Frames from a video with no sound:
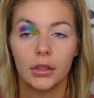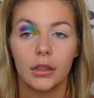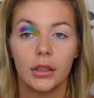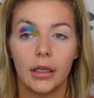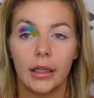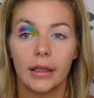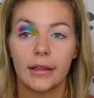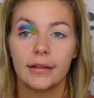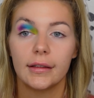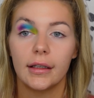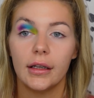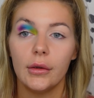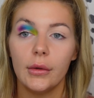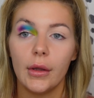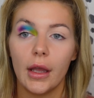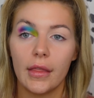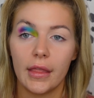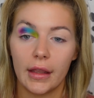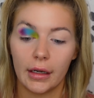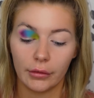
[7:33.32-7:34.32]
Like so.
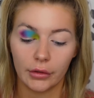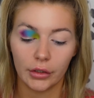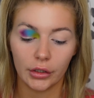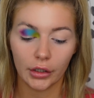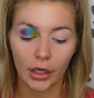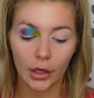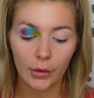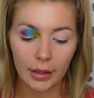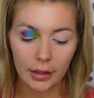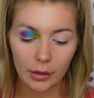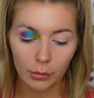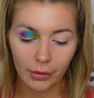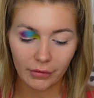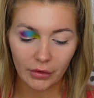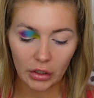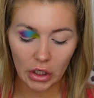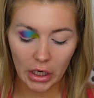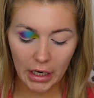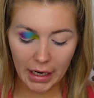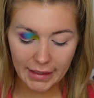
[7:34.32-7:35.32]
And then I'm going to go in with
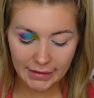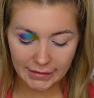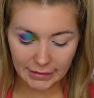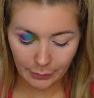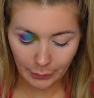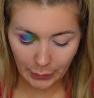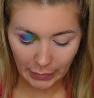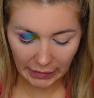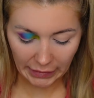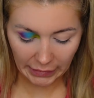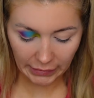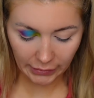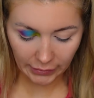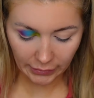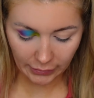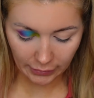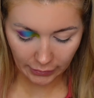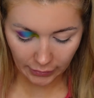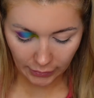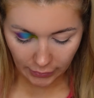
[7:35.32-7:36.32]
a nice
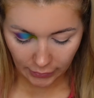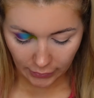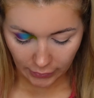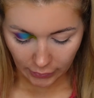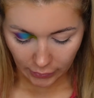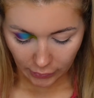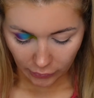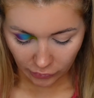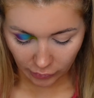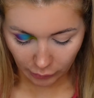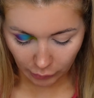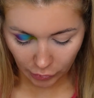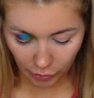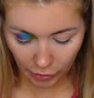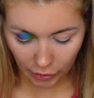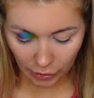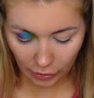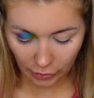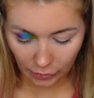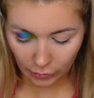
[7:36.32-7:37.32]
pink. So I'm going
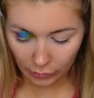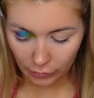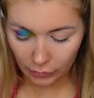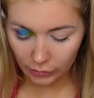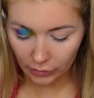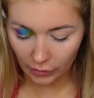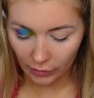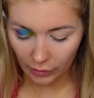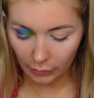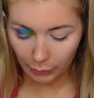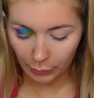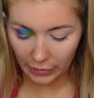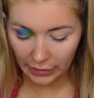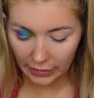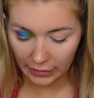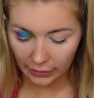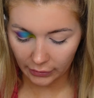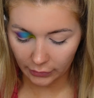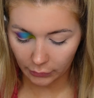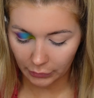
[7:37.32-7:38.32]
to use the
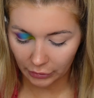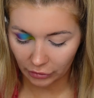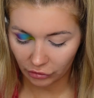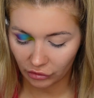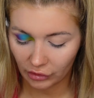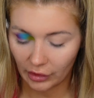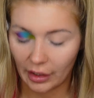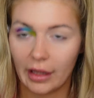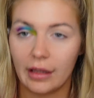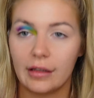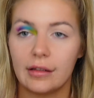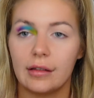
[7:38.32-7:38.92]
pink which says